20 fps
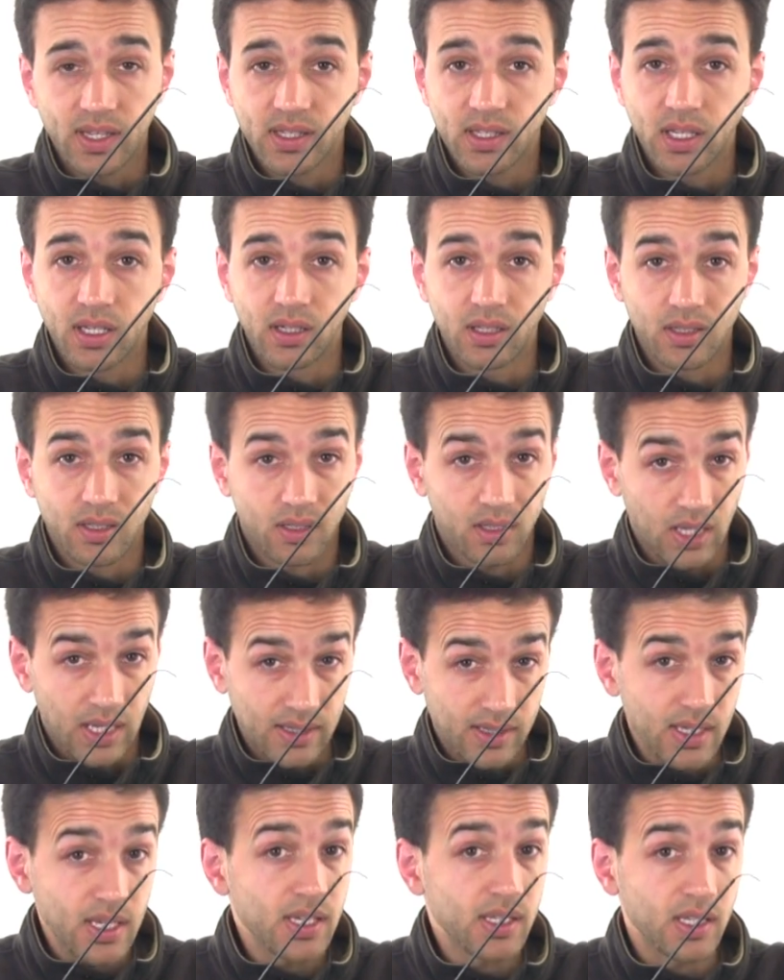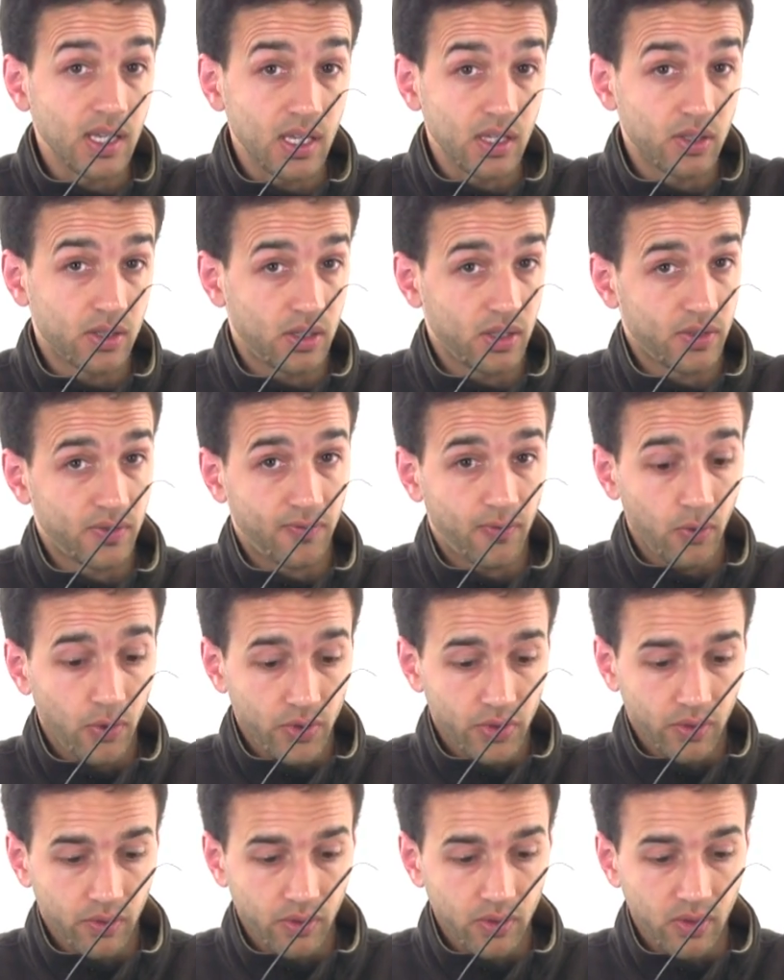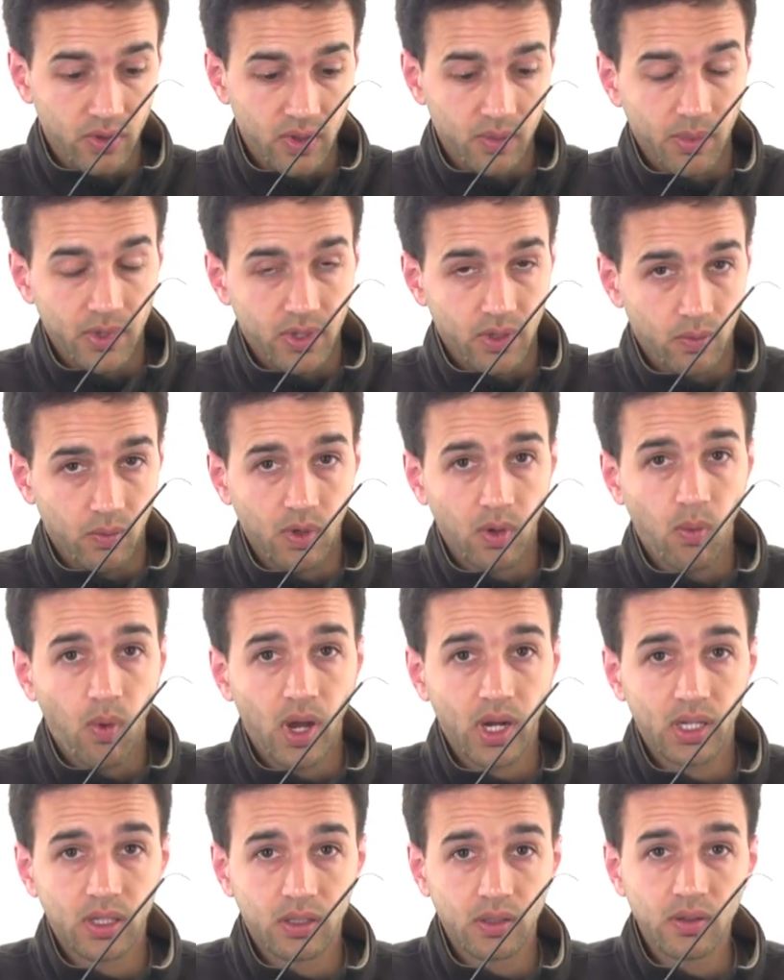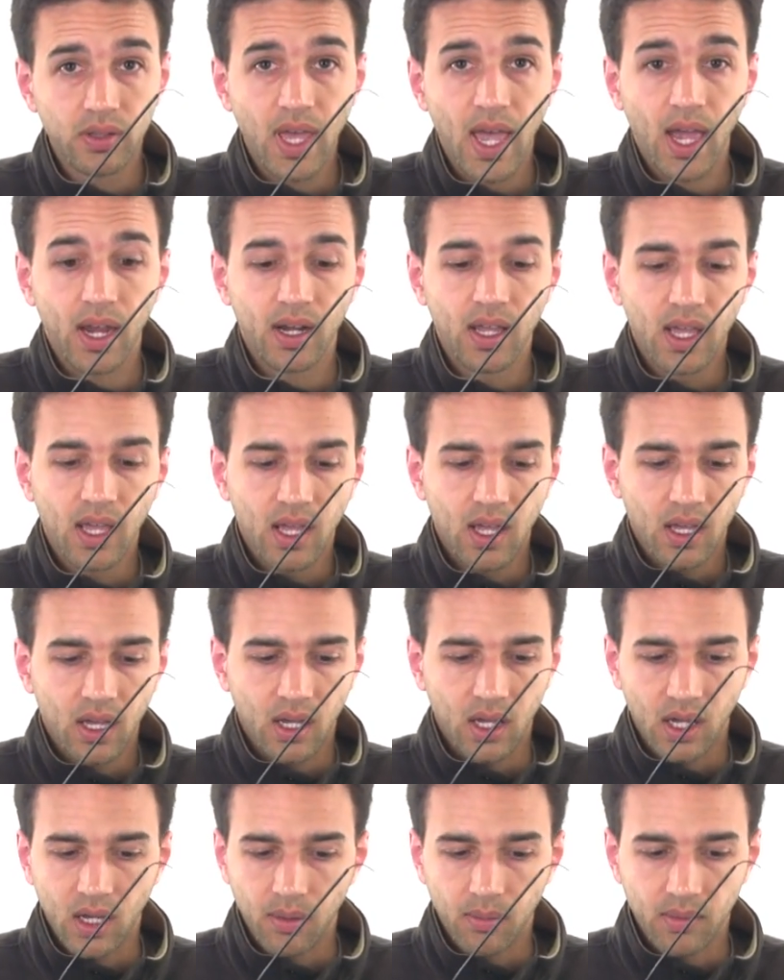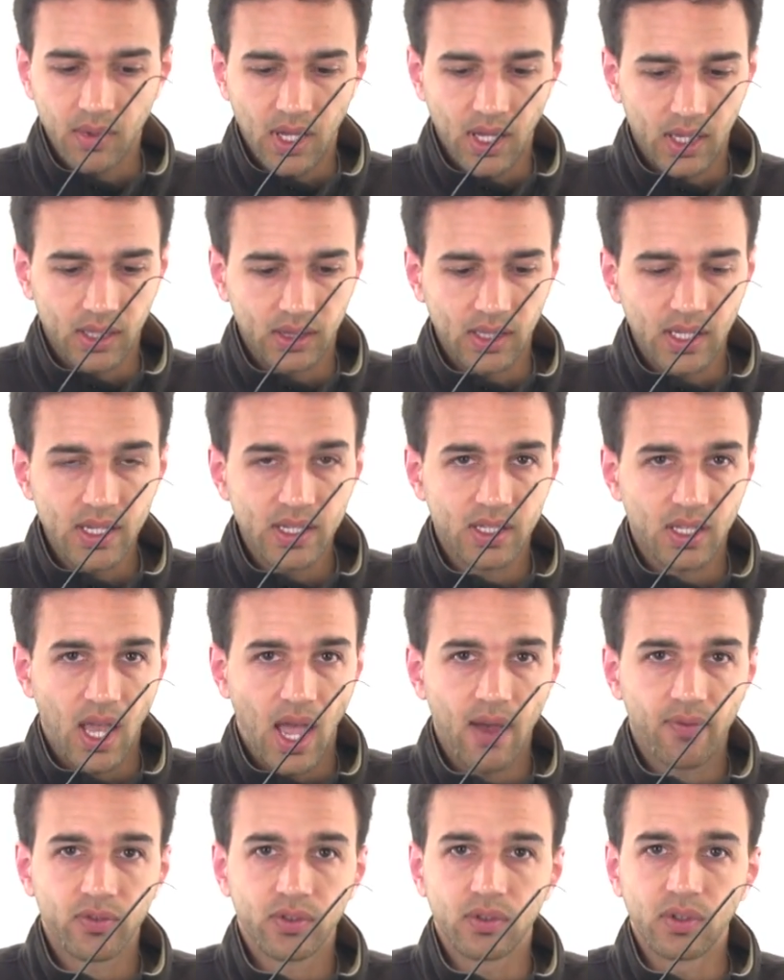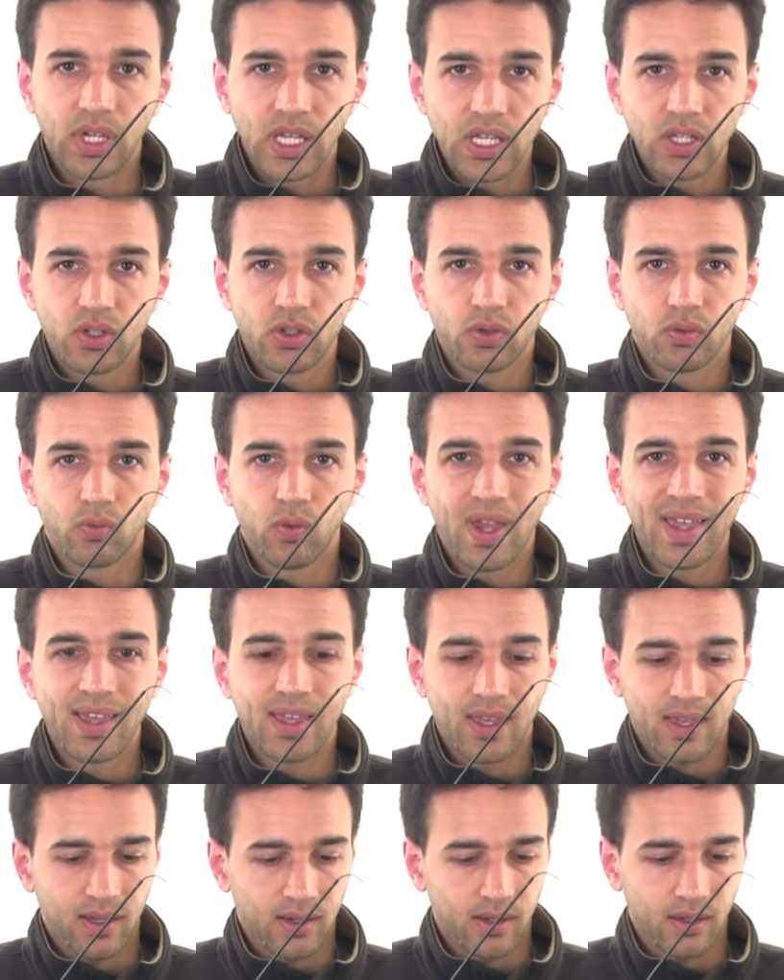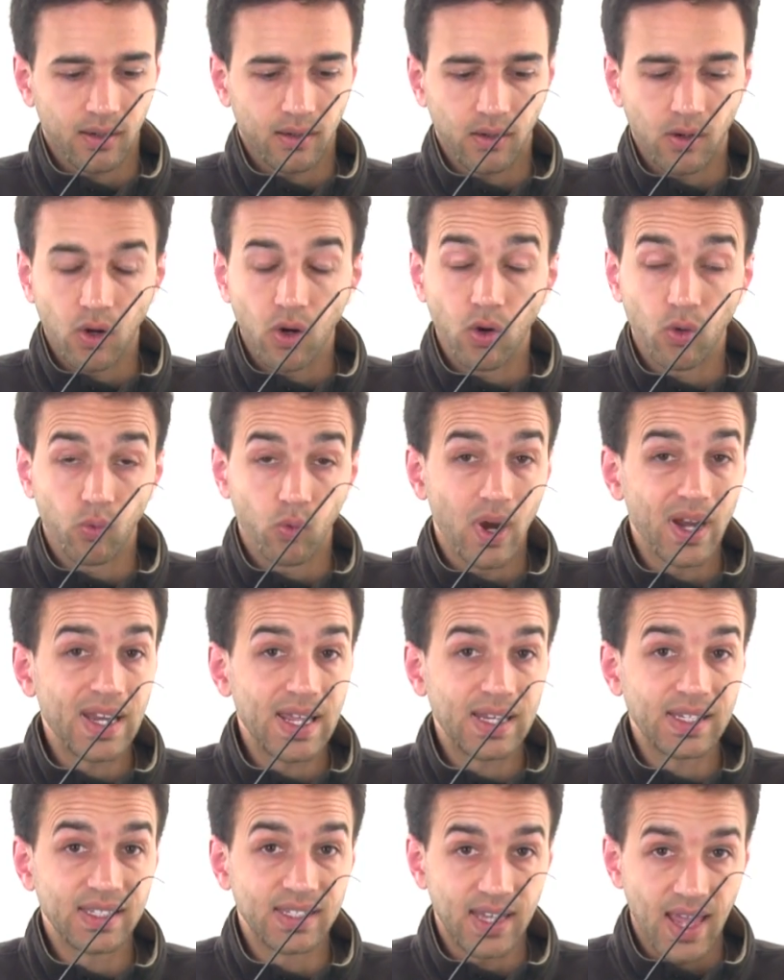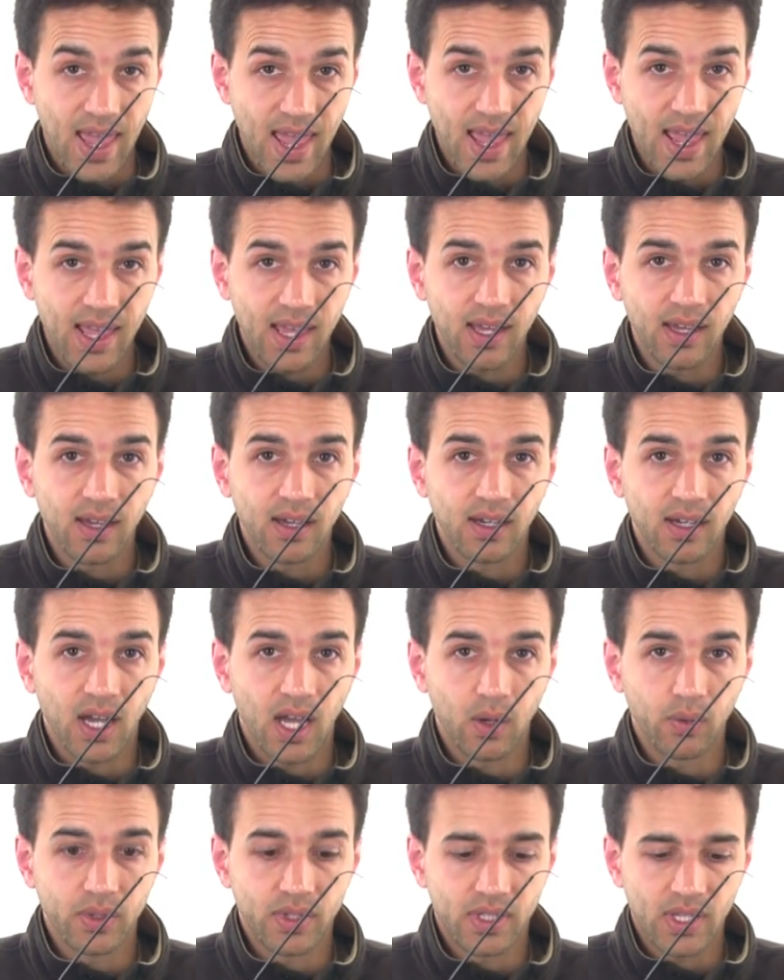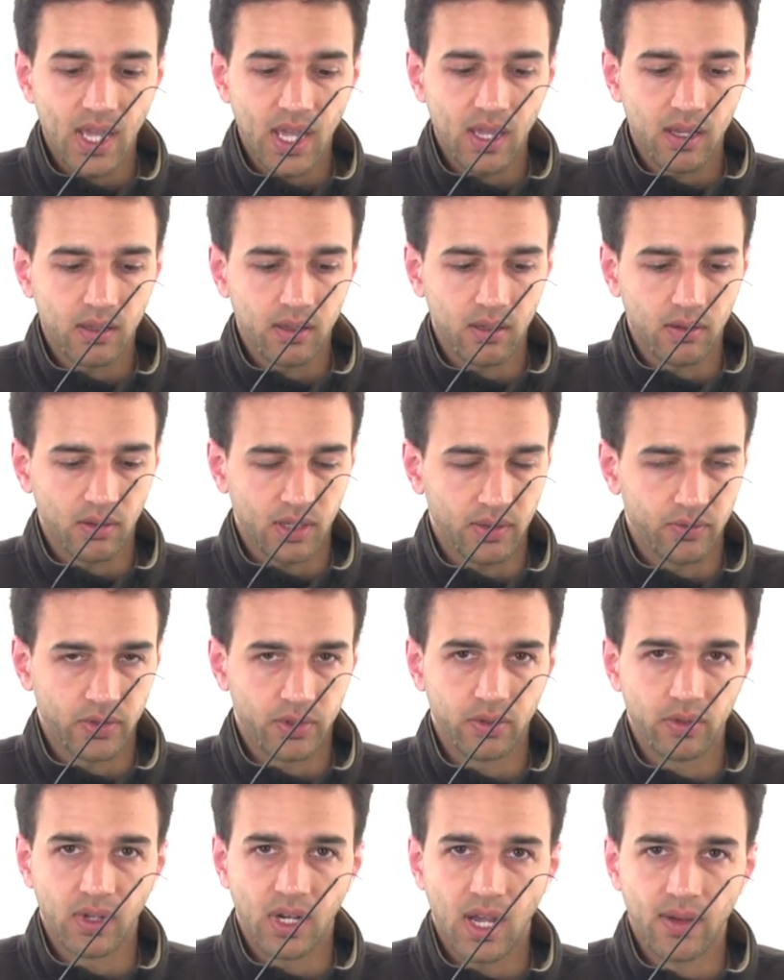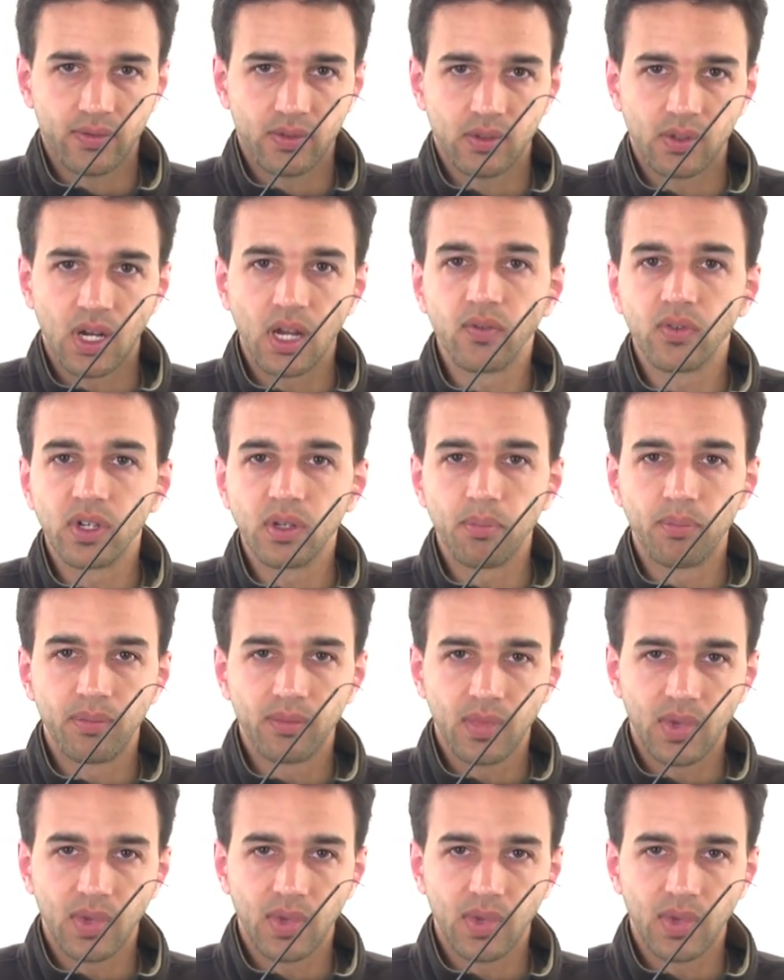I said, it's easy, it's just 4 screws, but you will want to do that at least after each running day, I would say. You don't have to do it after every